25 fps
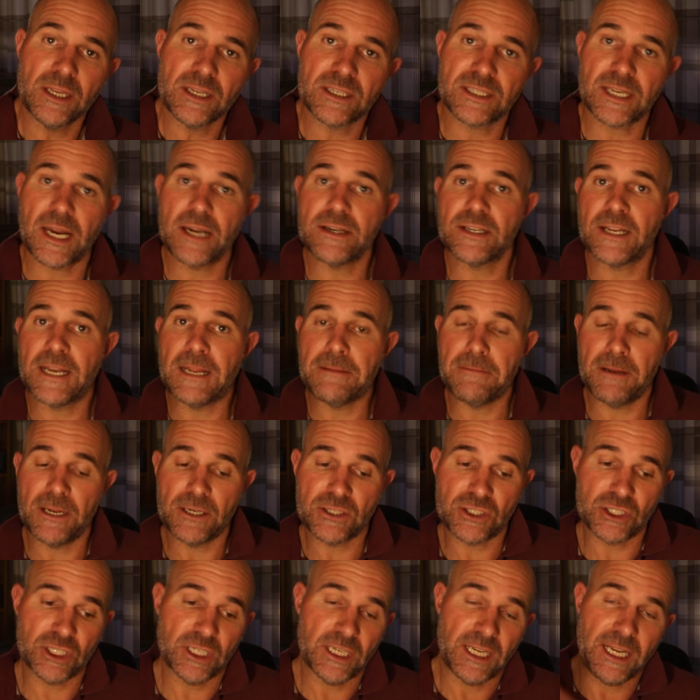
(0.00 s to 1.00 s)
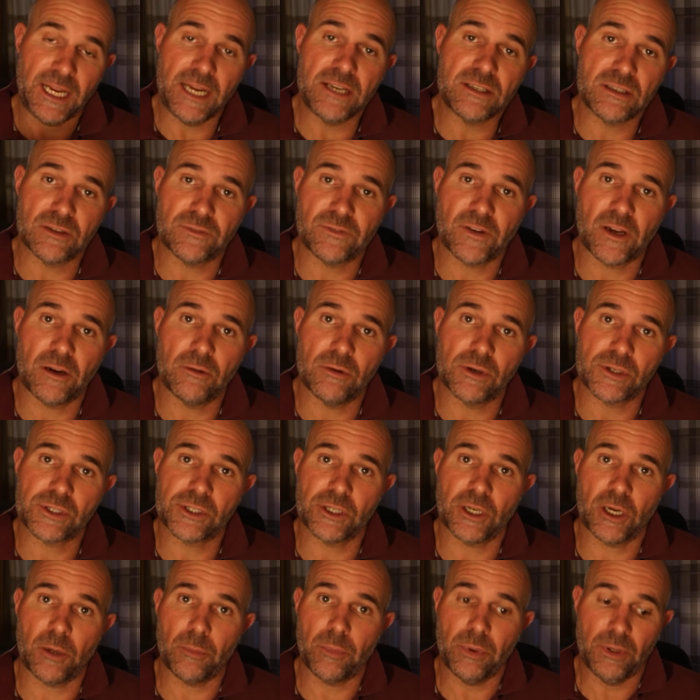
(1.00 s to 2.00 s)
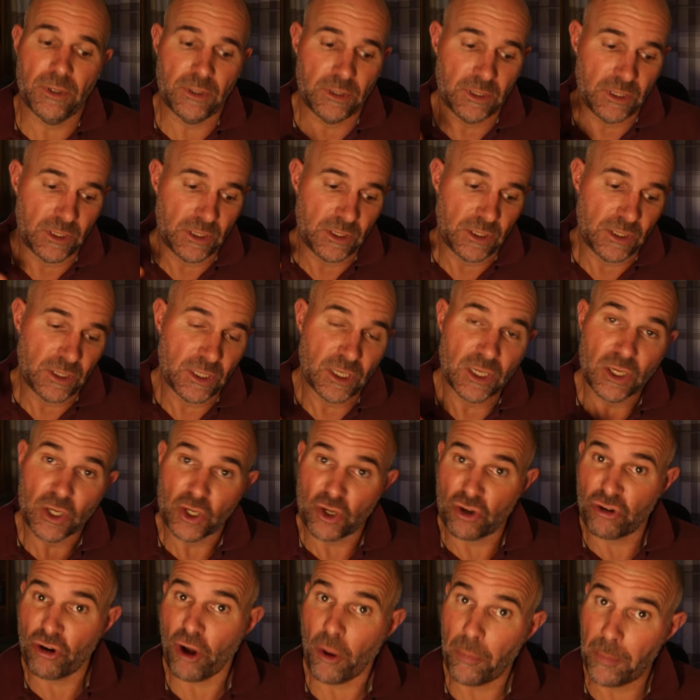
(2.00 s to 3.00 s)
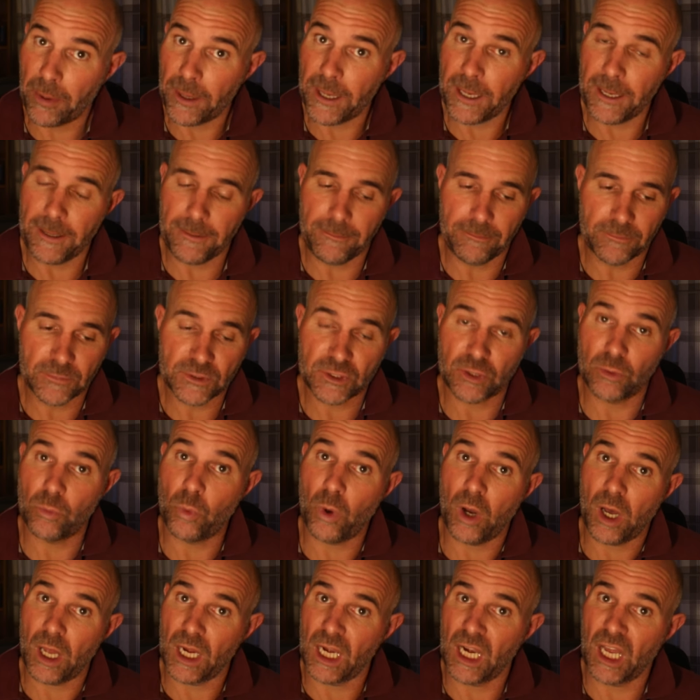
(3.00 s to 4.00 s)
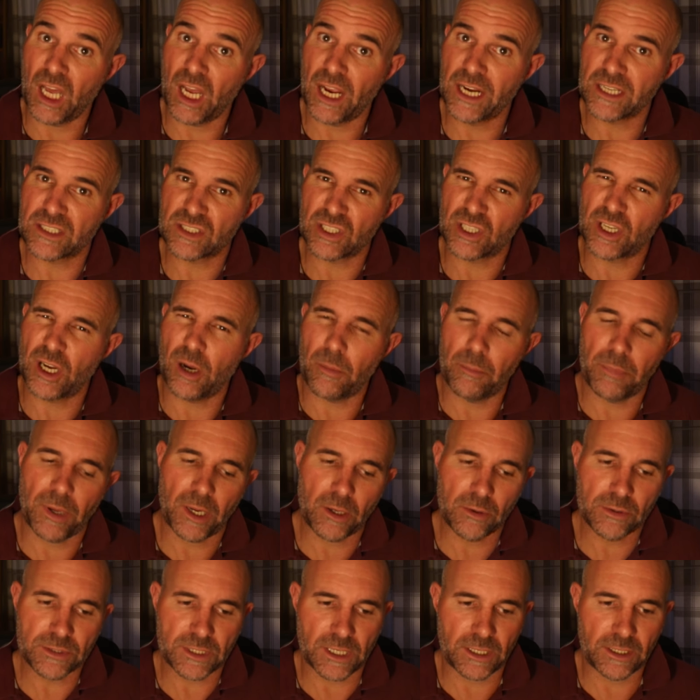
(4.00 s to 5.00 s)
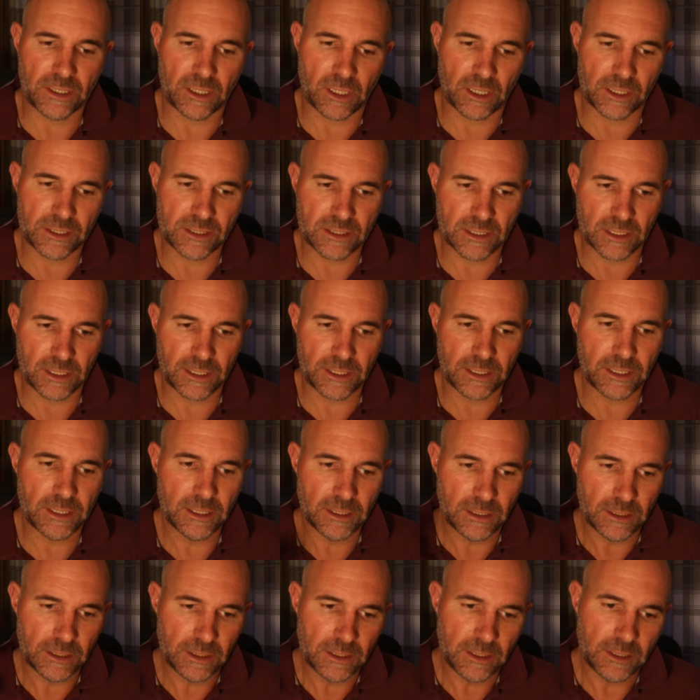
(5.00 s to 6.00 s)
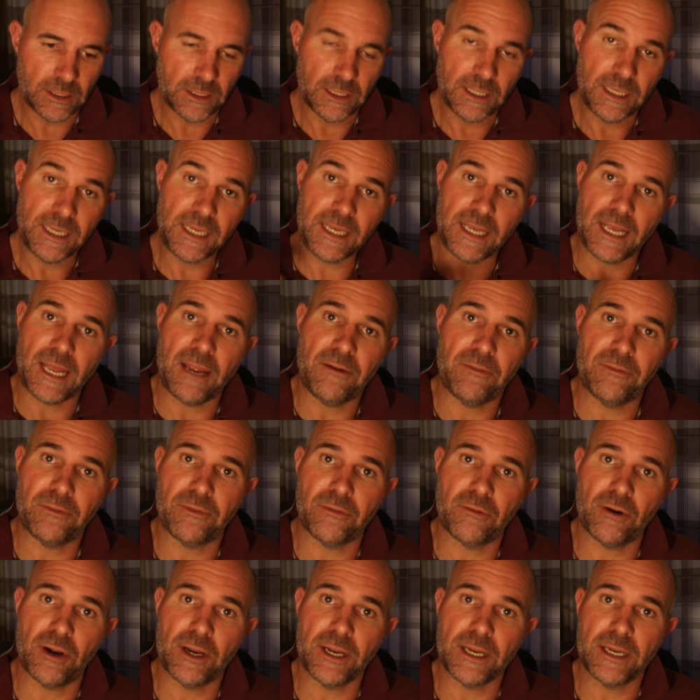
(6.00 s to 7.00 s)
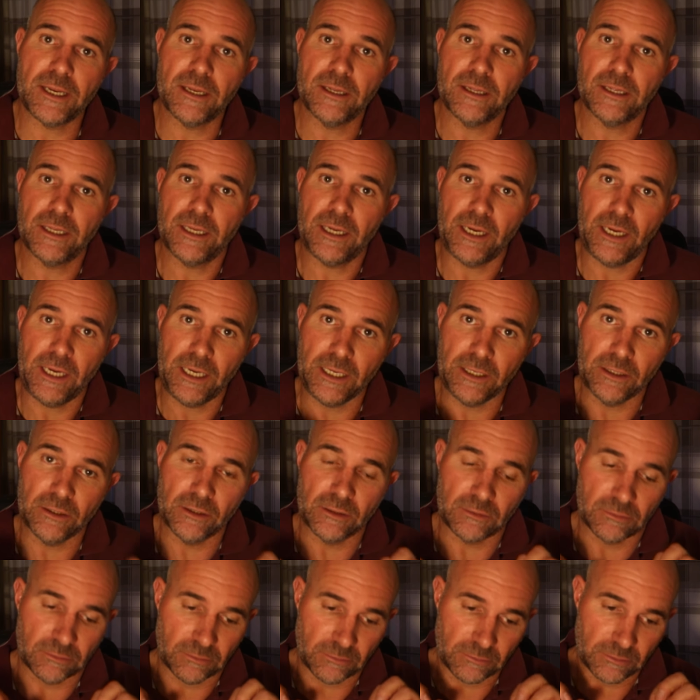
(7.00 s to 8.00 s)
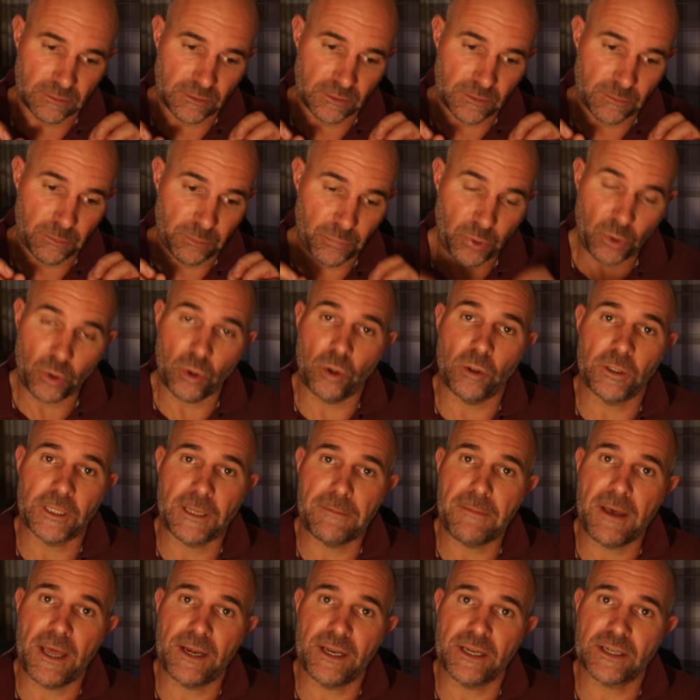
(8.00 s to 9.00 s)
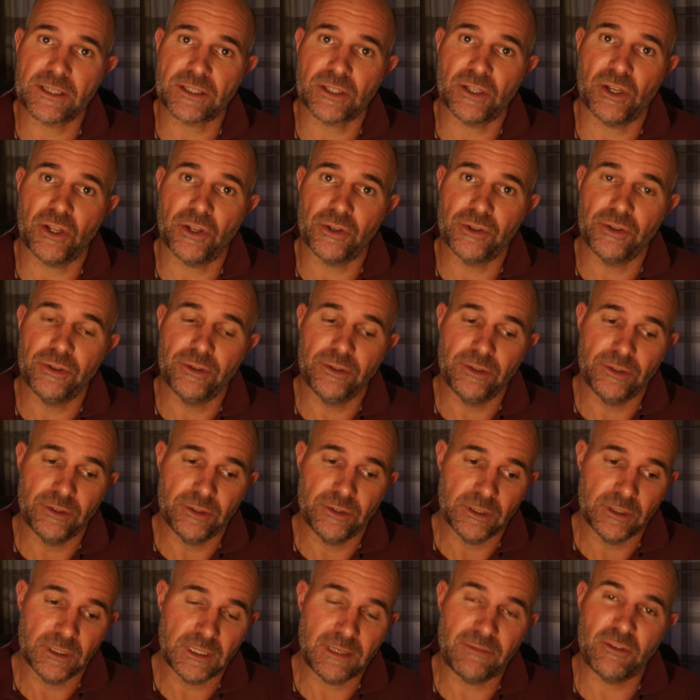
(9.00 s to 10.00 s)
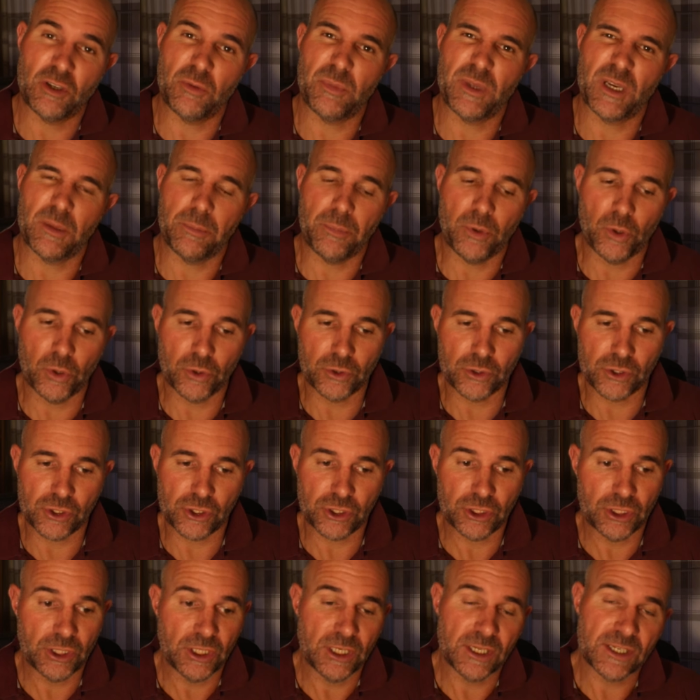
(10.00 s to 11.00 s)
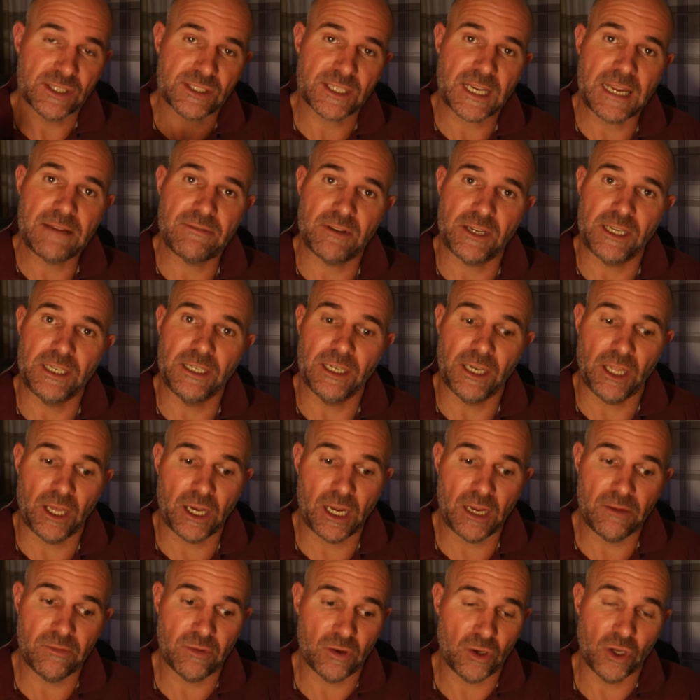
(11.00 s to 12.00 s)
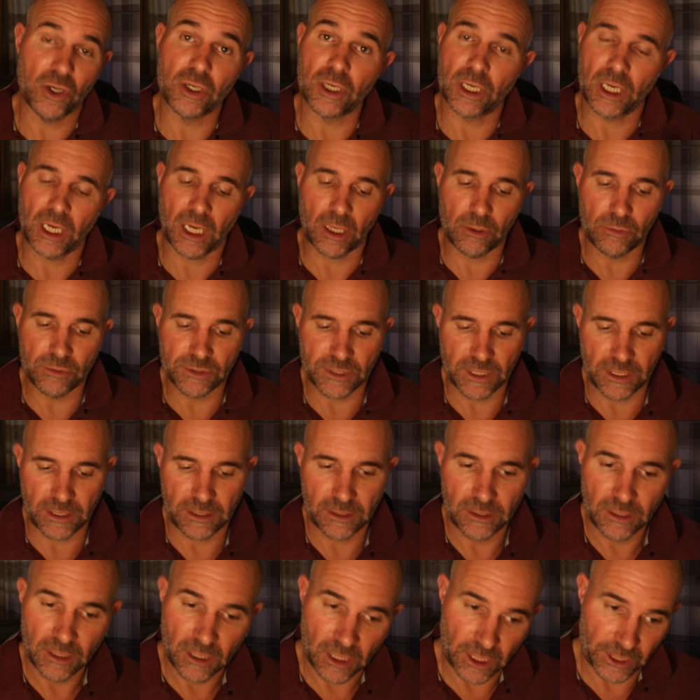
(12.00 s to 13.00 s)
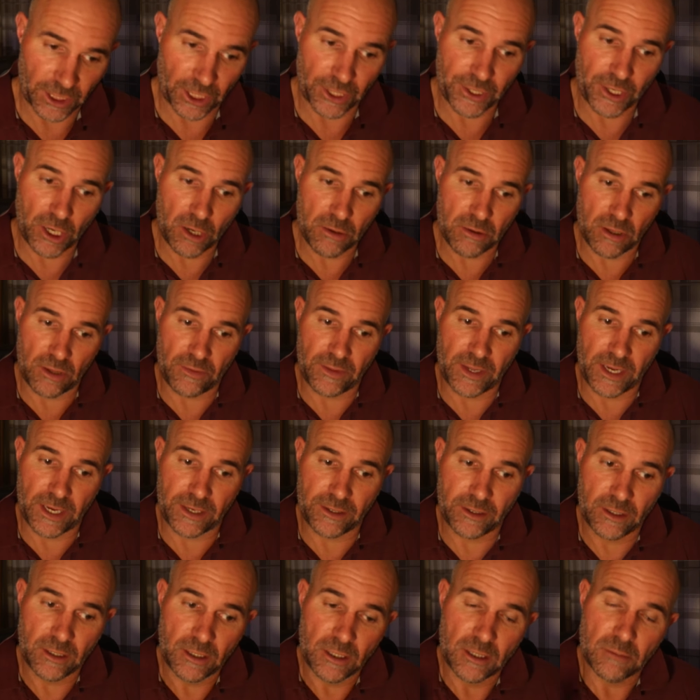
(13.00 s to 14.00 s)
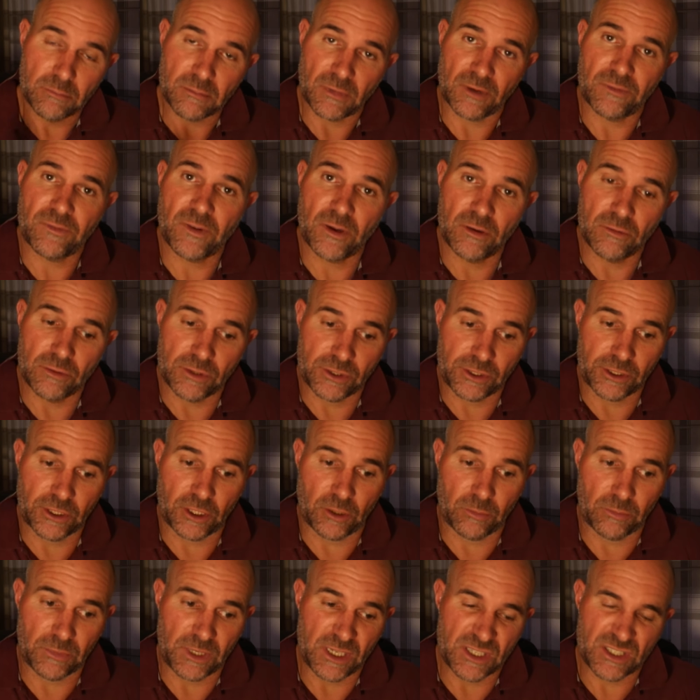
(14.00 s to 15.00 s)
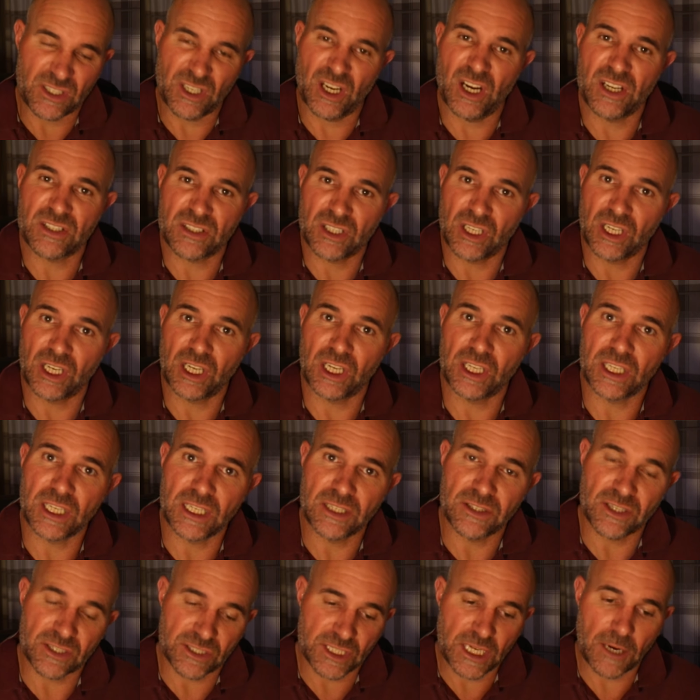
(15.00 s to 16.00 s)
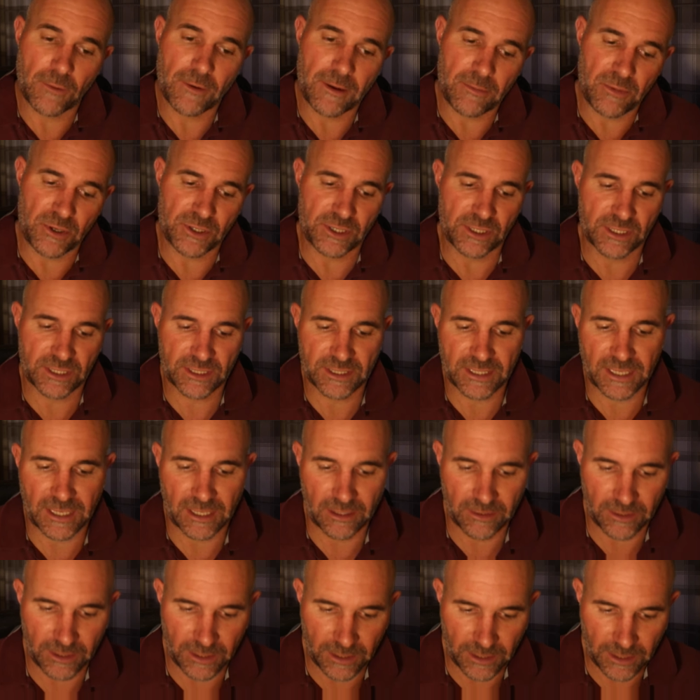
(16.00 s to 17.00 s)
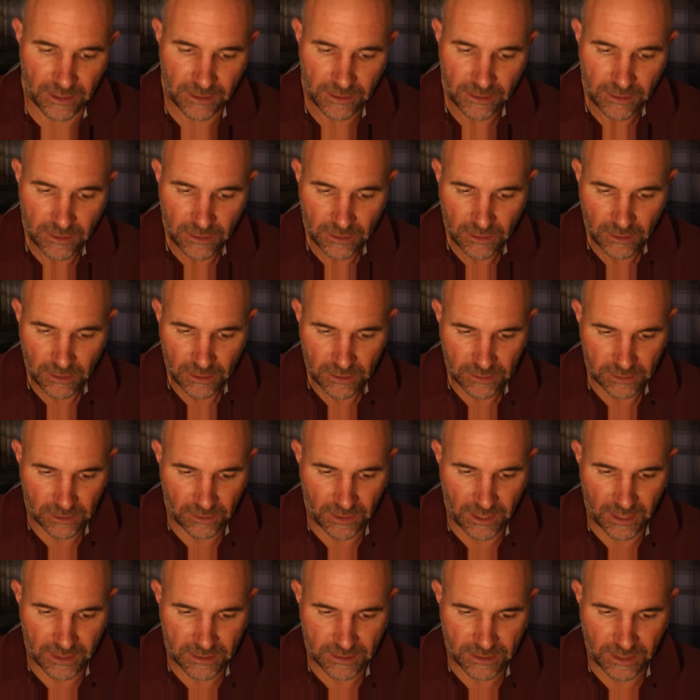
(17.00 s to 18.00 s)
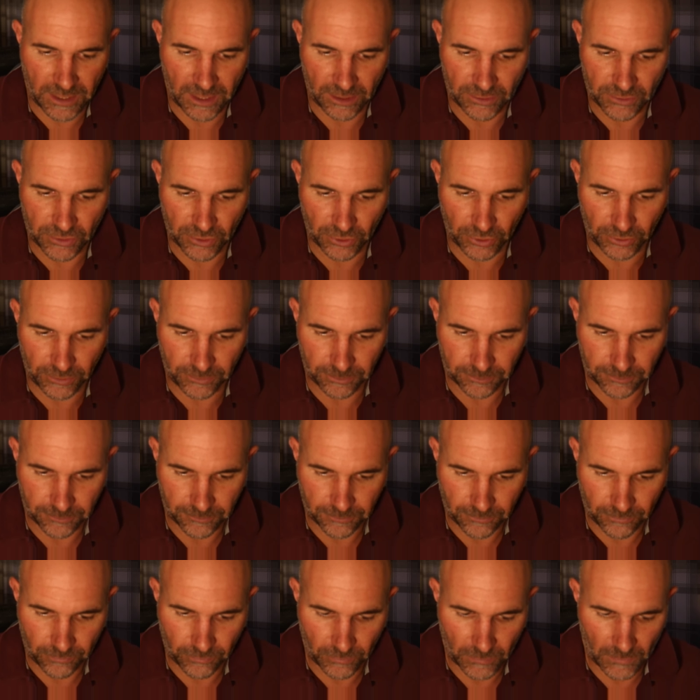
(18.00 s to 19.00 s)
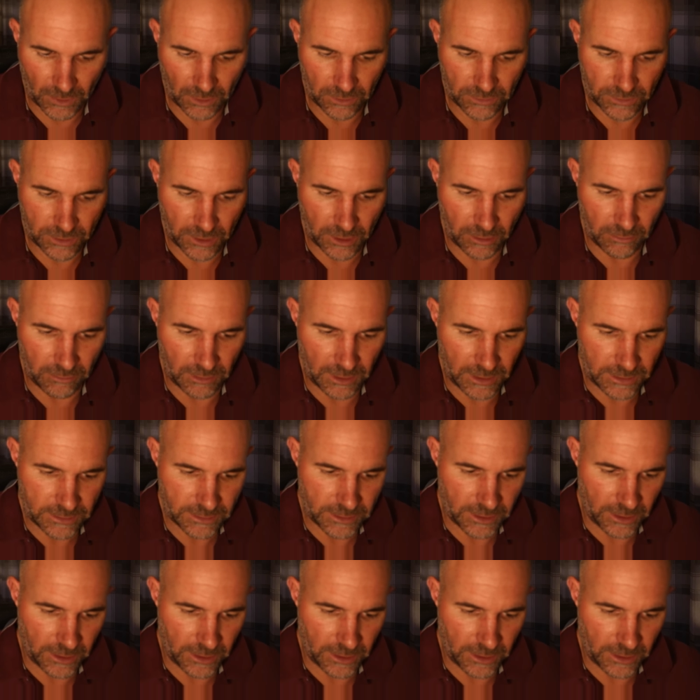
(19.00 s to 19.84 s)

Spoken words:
send an image into Photoshop, crop it to what I like to compose it nicely, hit F3, it'll put all them edits on, give it a bit of punch, save it in Live and close it. And I know that then my Photoshop is nice and clean, there's no images sat there. So that's that done. So let's